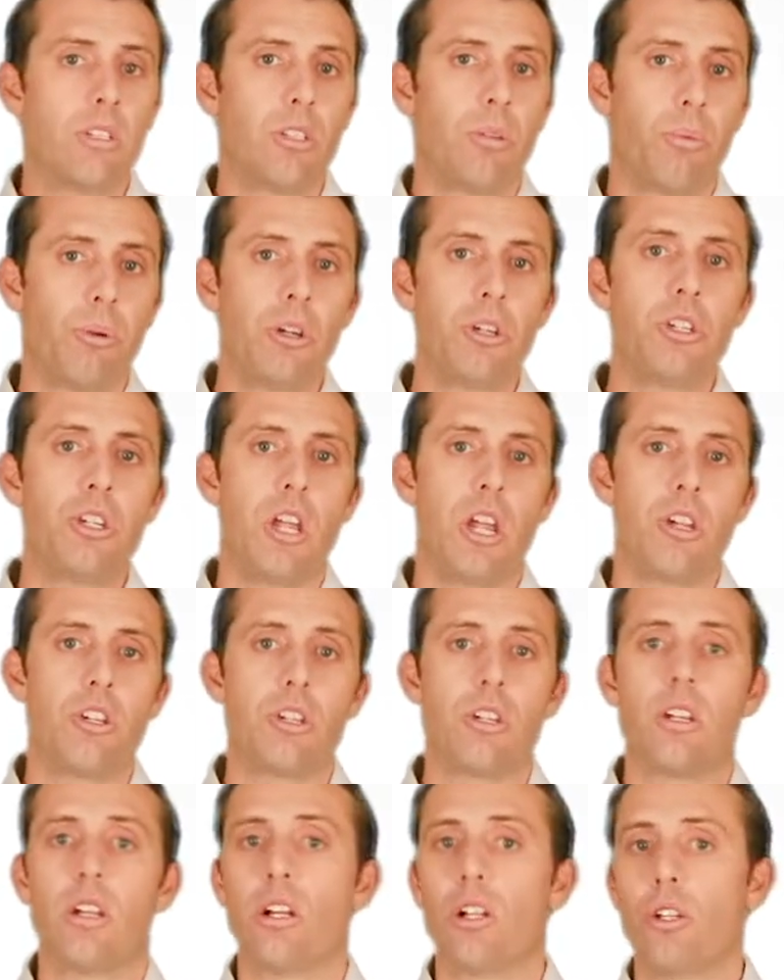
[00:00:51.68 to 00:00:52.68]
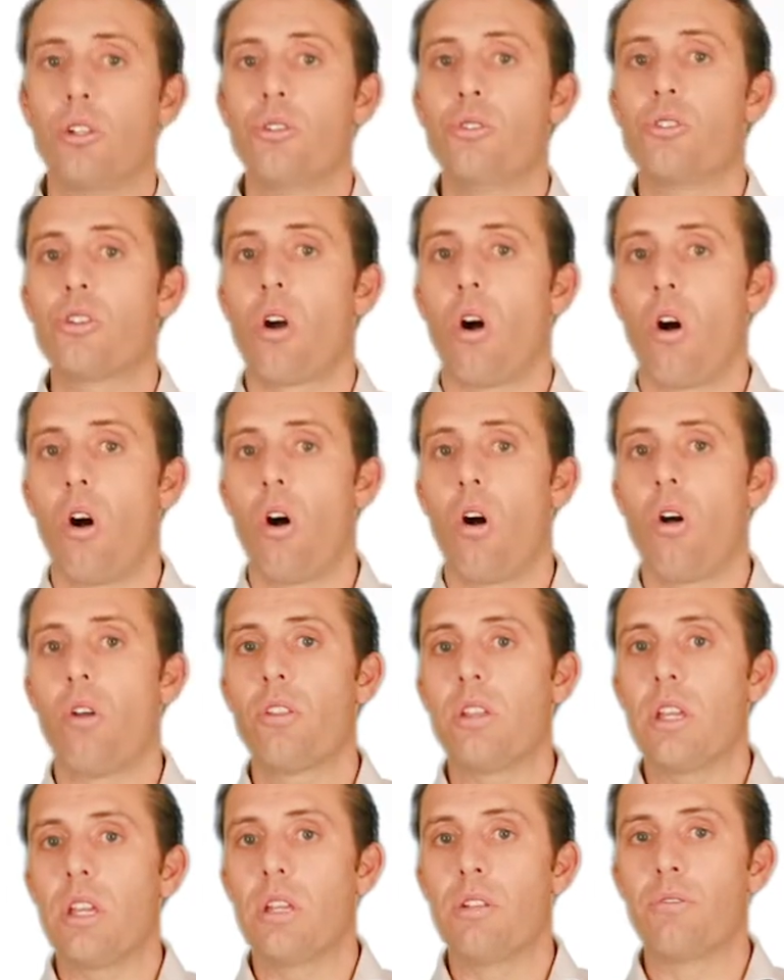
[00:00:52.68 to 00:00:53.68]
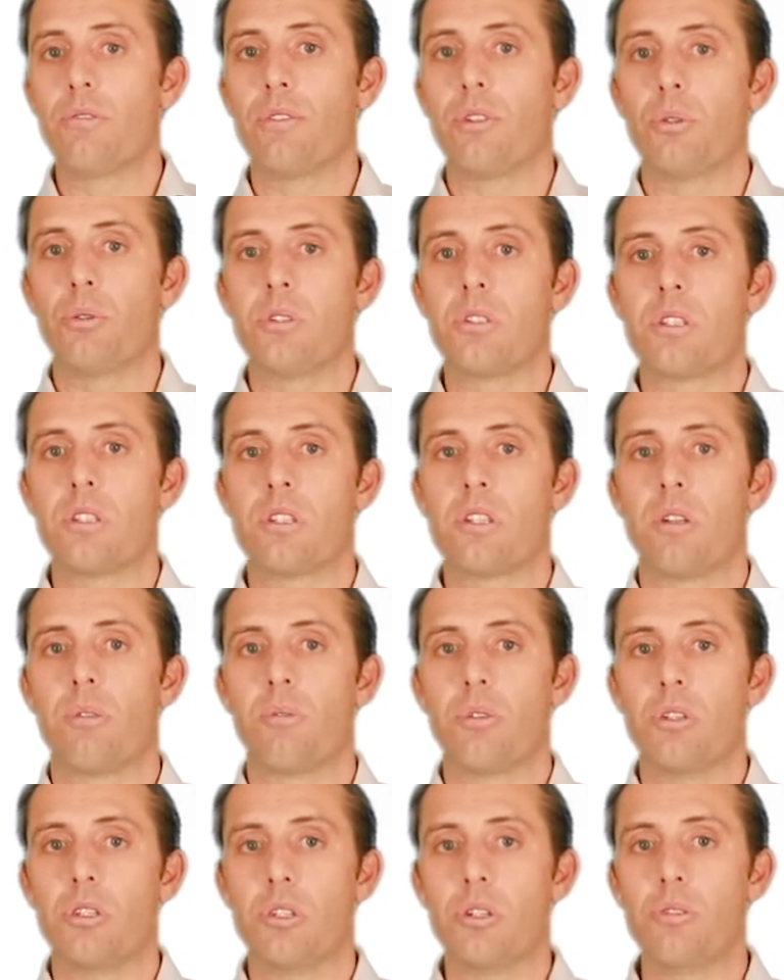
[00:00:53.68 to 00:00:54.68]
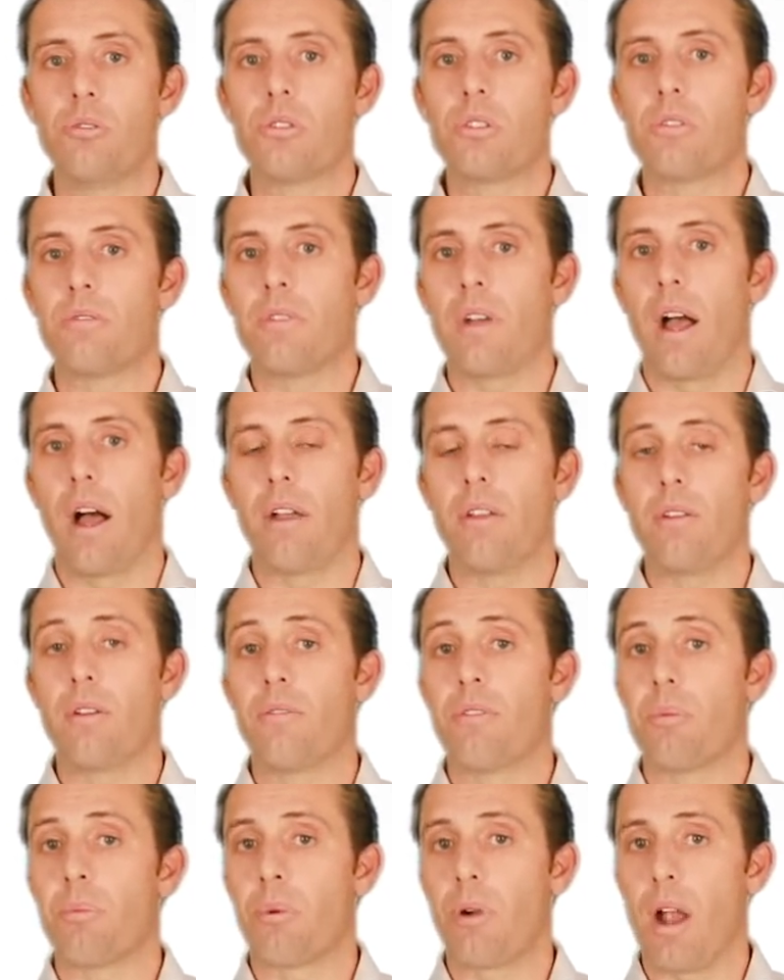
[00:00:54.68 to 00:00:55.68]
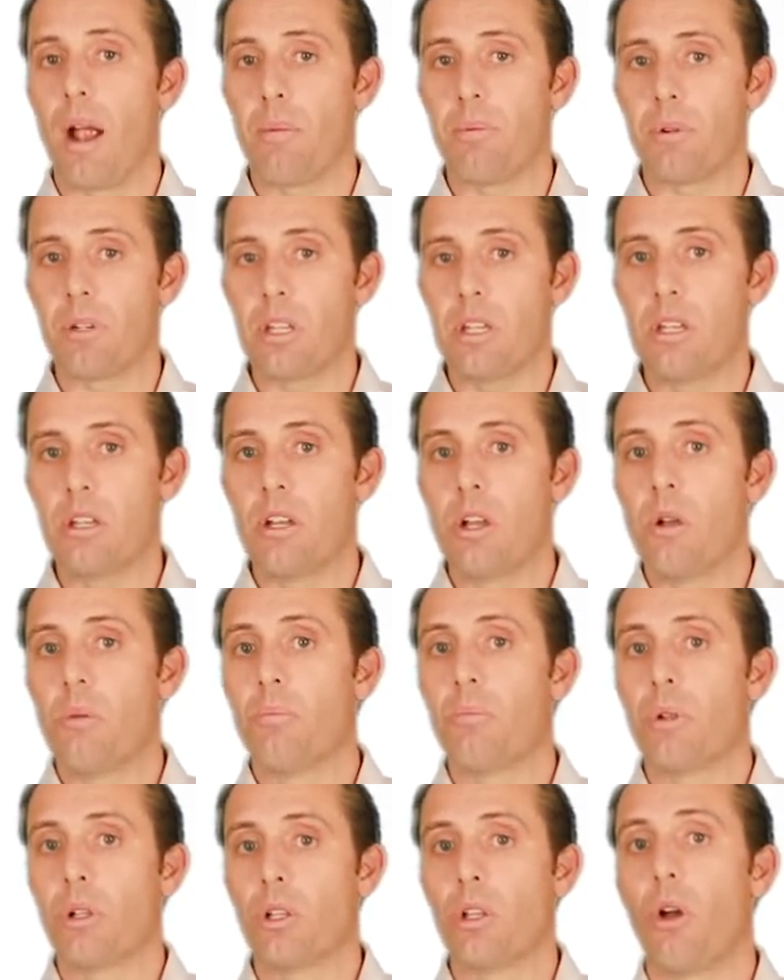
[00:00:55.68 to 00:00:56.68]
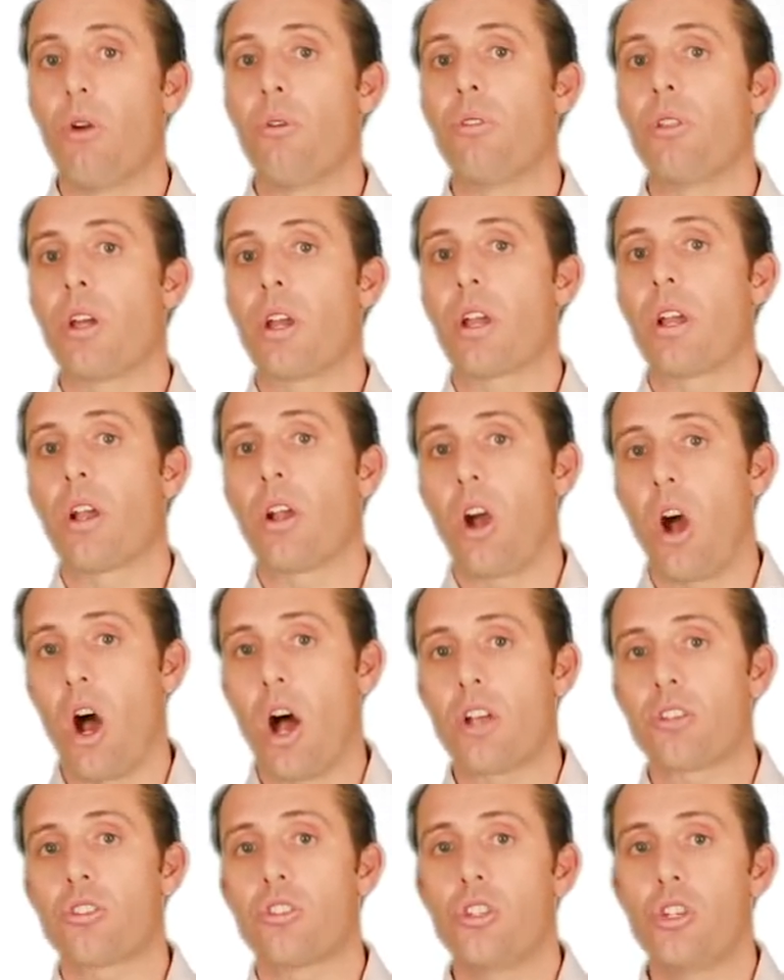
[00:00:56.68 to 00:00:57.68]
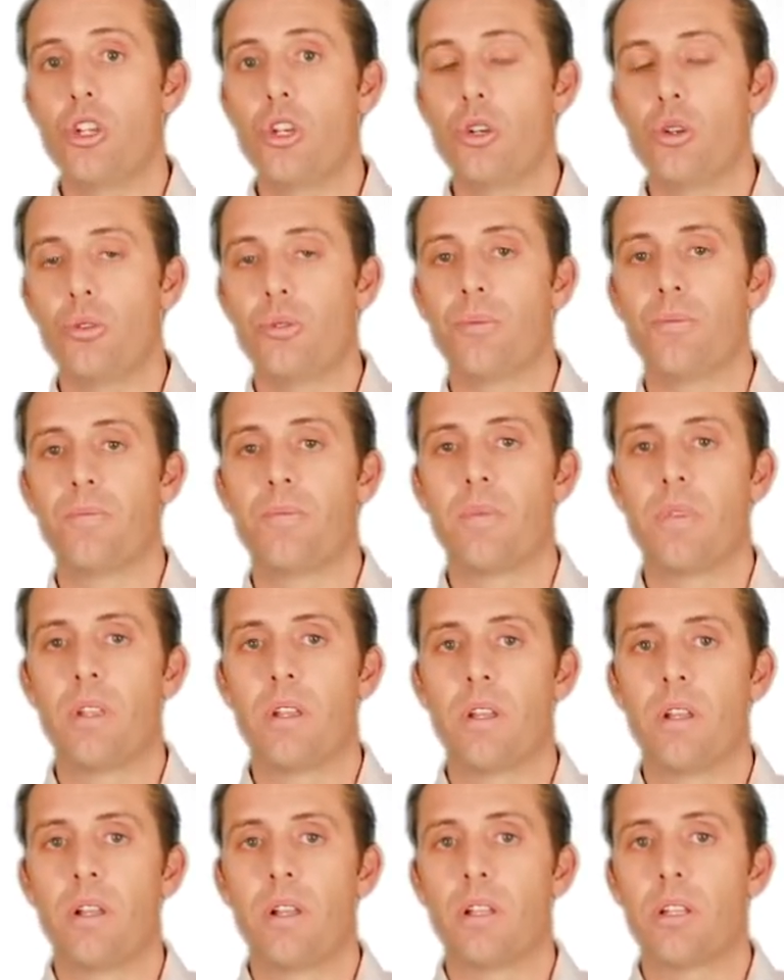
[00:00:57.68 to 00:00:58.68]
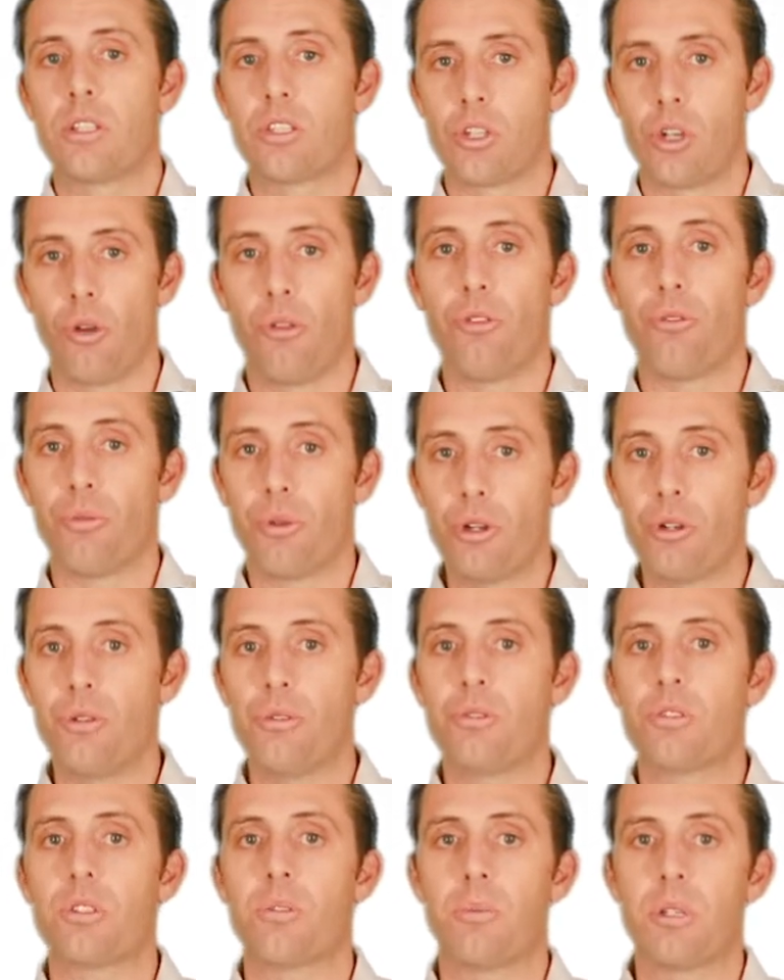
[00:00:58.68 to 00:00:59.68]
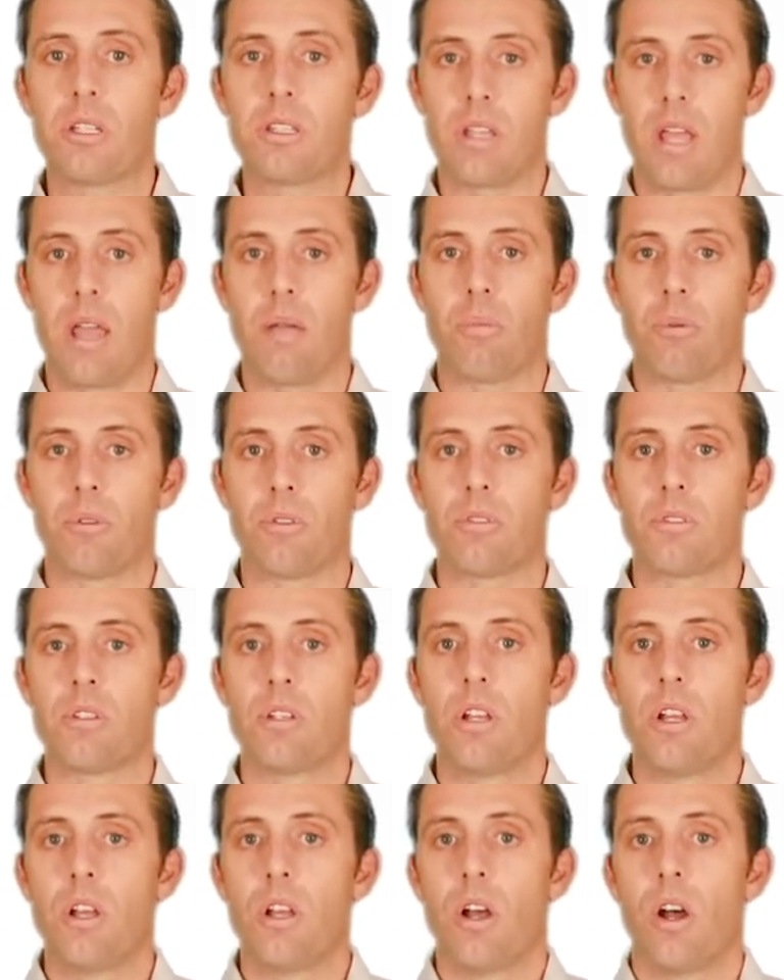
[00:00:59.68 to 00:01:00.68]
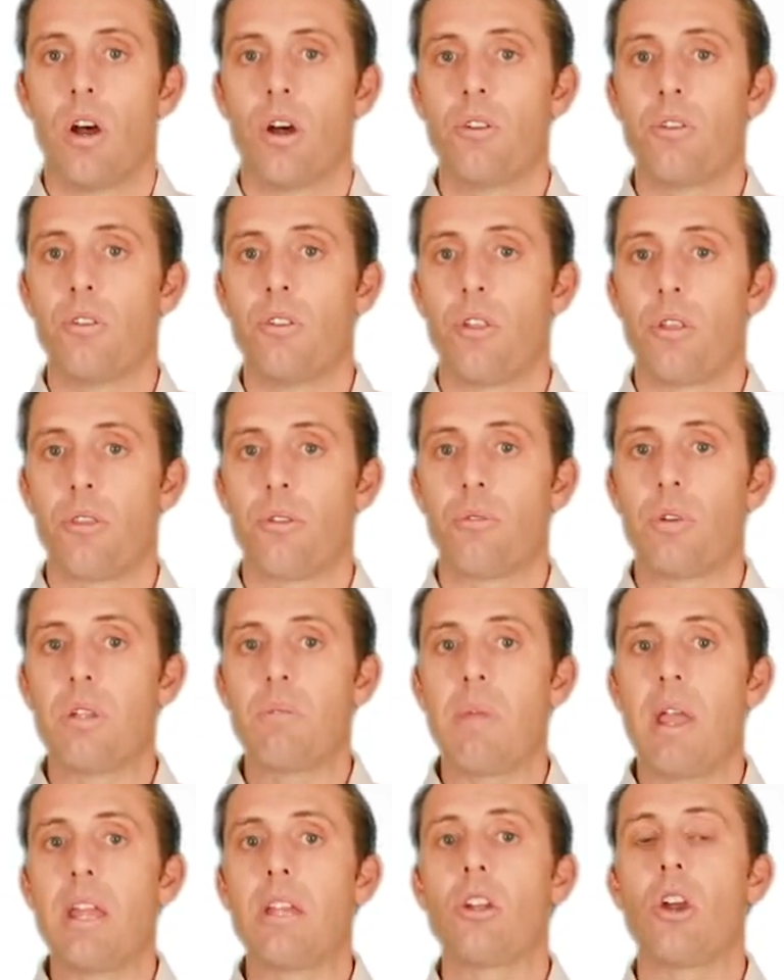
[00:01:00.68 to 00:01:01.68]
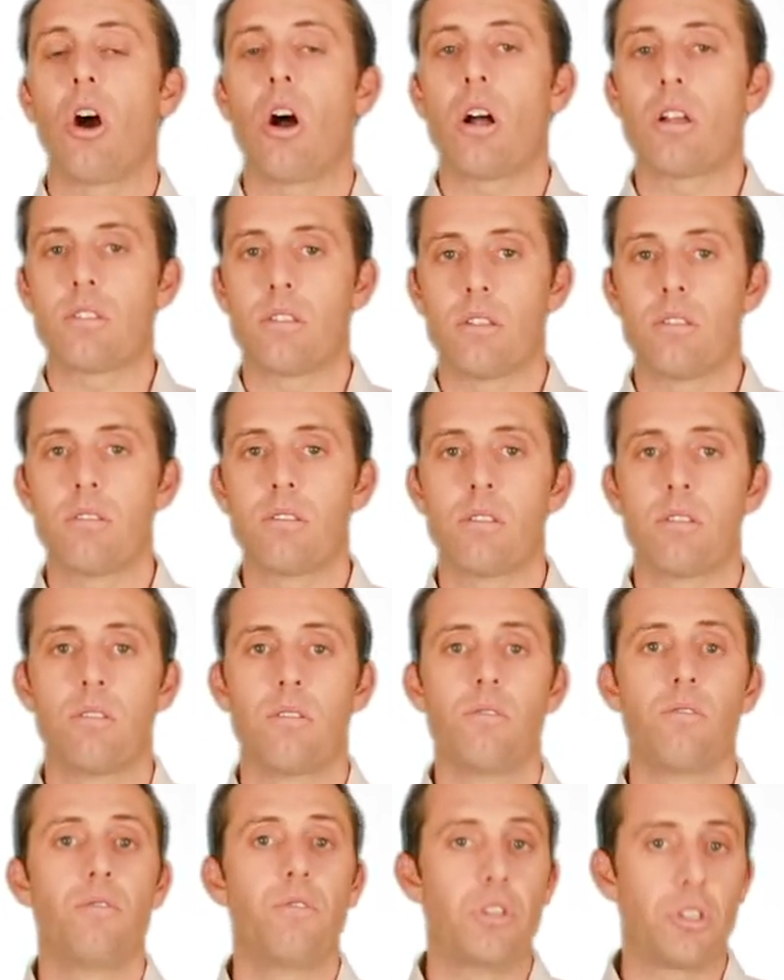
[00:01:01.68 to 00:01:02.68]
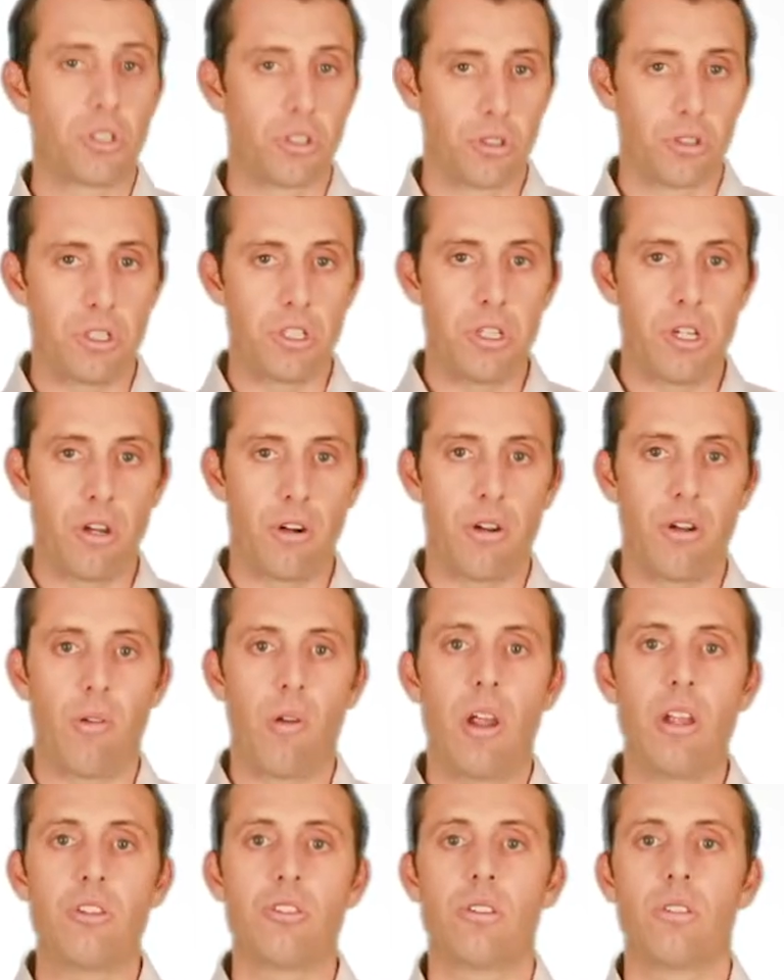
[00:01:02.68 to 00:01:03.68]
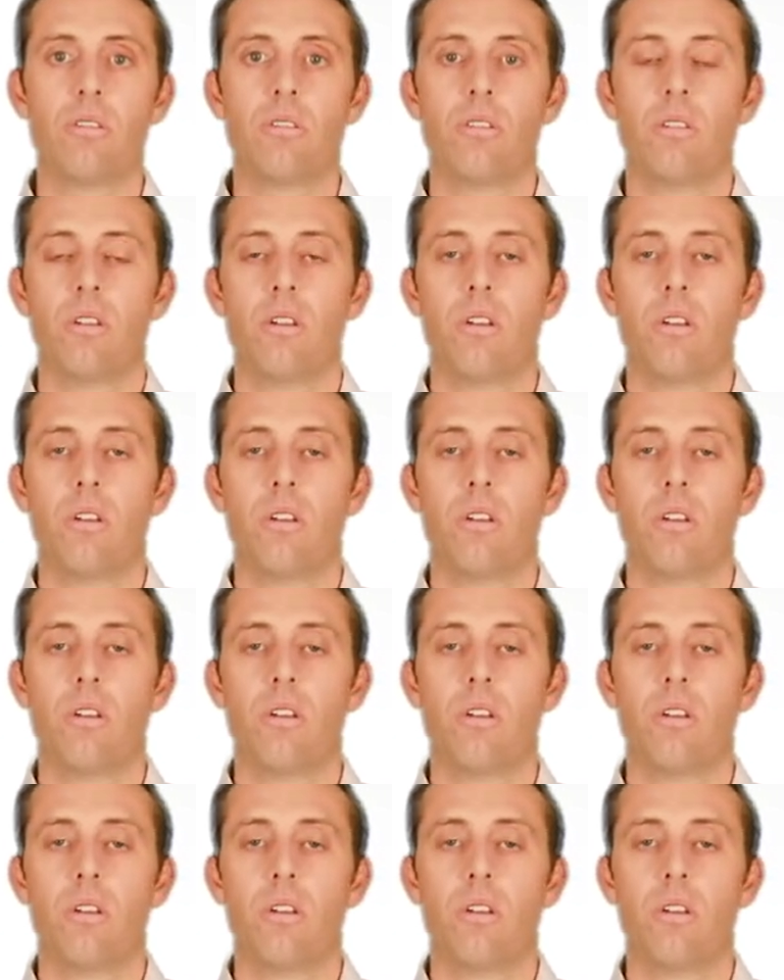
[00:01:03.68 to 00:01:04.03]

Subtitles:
Depreciation includes all the influences that reduce the value of the property below the cost new. Let's go through some examples under the three main causes: physical deterioration,